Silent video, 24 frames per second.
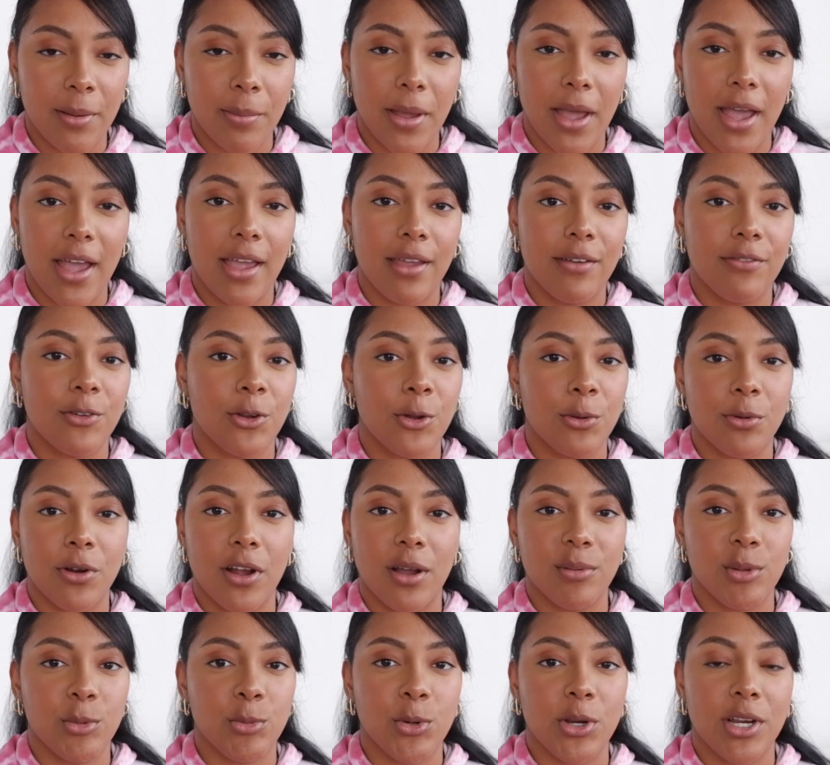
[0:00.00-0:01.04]
but I have no
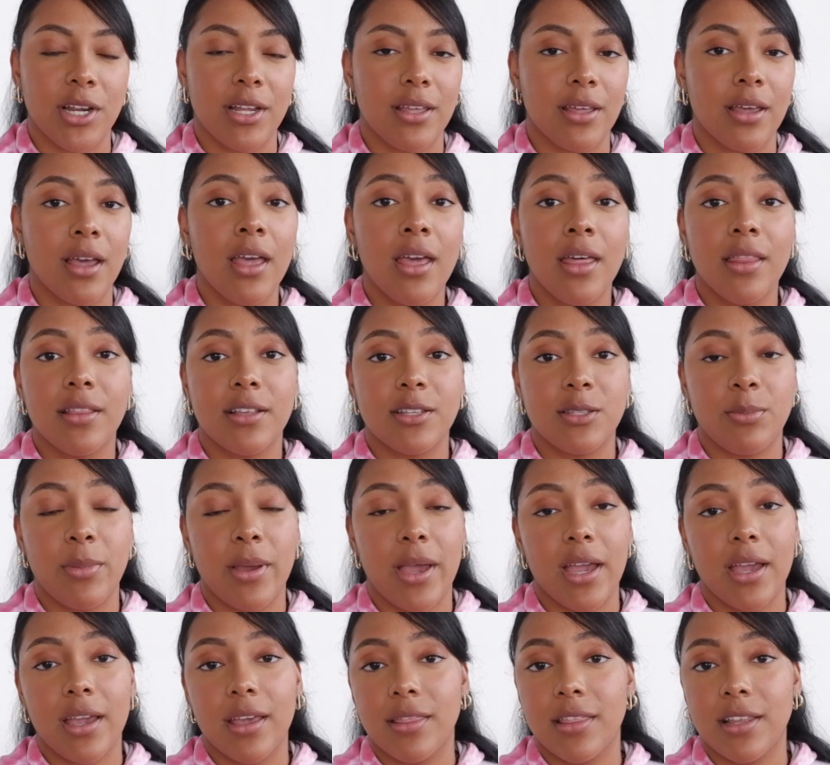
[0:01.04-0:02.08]
problem wearing this
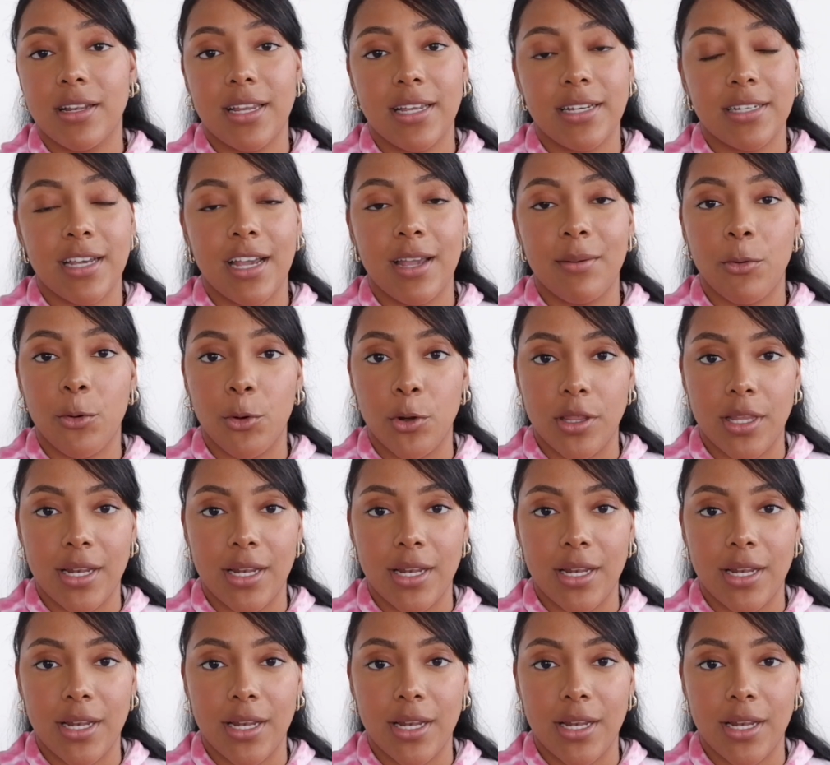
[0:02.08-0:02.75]
bag in the daytime or